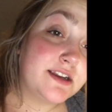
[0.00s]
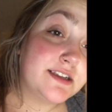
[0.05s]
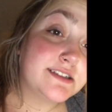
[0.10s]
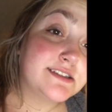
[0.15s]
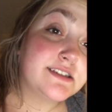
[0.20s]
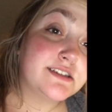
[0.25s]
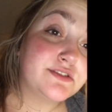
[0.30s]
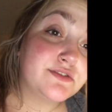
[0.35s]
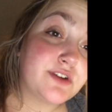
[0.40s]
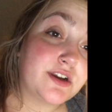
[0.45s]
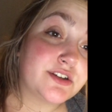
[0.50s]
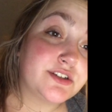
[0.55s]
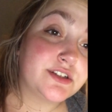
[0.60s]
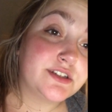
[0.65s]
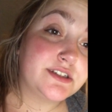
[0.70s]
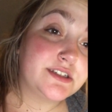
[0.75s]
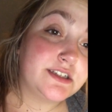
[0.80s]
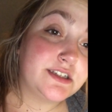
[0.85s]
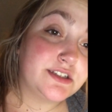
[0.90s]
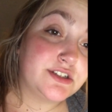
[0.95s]
instruction
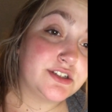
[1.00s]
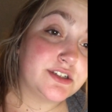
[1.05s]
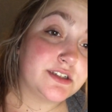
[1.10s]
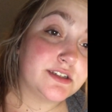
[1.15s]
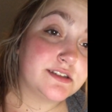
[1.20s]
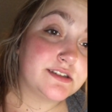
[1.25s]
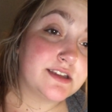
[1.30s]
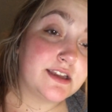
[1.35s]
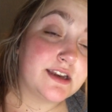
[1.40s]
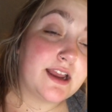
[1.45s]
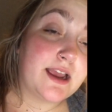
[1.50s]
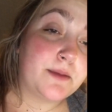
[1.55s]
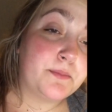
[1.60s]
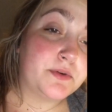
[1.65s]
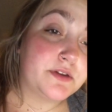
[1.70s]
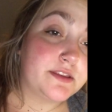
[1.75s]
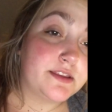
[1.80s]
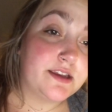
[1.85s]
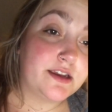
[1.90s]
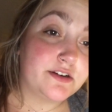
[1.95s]
teaches, and I
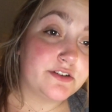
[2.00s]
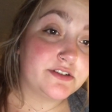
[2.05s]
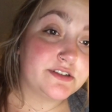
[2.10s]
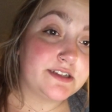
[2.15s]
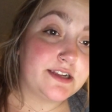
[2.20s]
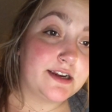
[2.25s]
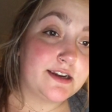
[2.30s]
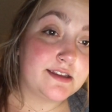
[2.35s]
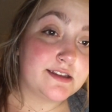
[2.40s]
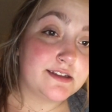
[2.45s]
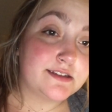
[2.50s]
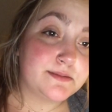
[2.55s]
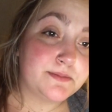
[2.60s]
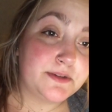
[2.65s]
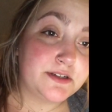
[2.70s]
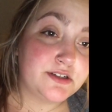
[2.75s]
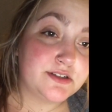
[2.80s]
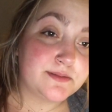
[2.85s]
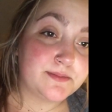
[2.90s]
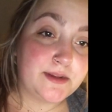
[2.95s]
put the understanding that
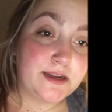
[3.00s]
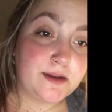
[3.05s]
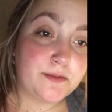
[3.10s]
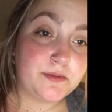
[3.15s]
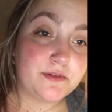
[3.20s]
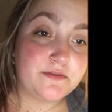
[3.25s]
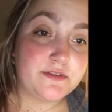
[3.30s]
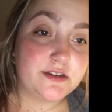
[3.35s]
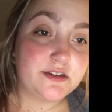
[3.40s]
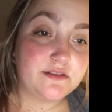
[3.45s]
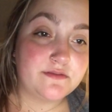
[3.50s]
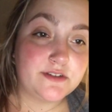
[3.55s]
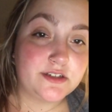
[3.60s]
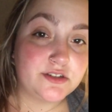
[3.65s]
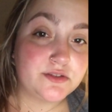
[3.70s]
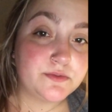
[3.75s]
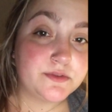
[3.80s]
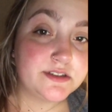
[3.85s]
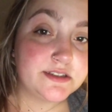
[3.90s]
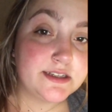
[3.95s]
speech is made up of
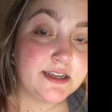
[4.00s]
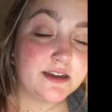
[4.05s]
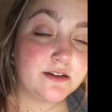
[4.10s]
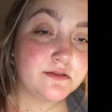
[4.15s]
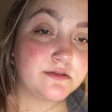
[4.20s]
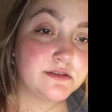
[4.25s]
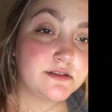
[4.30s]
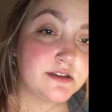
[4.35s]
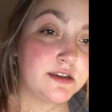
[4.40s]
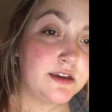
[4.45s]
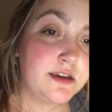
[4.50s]
individual sounds,